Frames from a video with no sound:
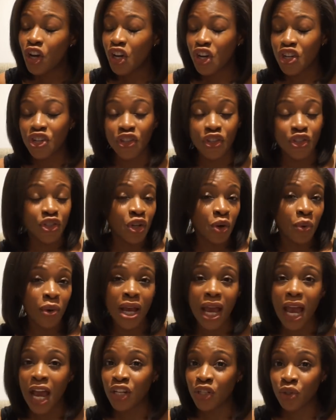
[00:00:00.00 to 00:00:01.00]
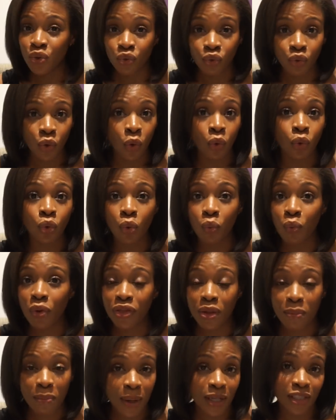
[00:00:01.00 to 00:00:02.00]
You just do it and you roll
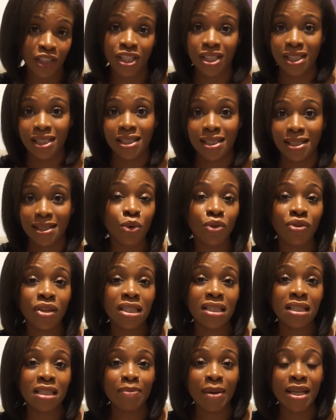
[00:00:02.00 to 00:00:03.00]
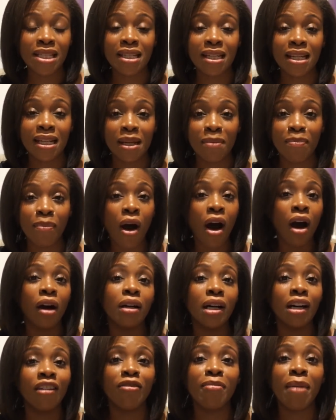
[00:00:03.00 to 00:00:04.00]
with the punches. So this is basically
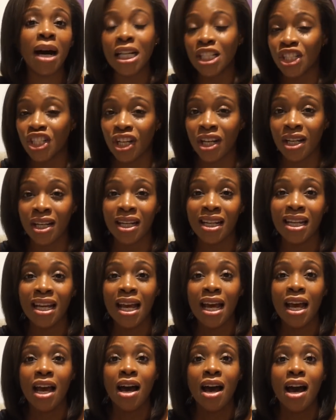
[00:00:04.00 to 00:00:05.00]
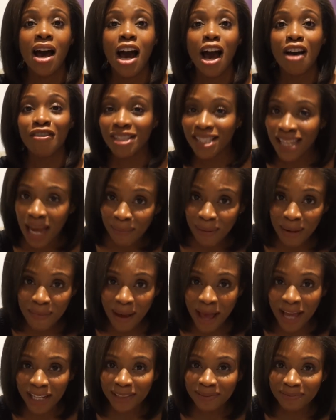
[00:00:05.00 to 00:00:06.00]
part of my journey of snapping
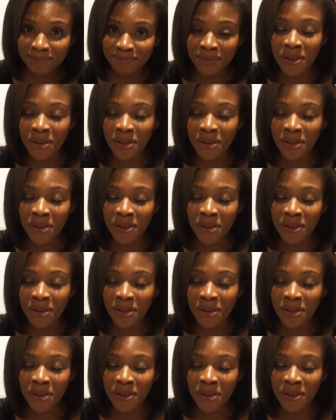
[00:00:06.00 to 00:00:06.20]
back.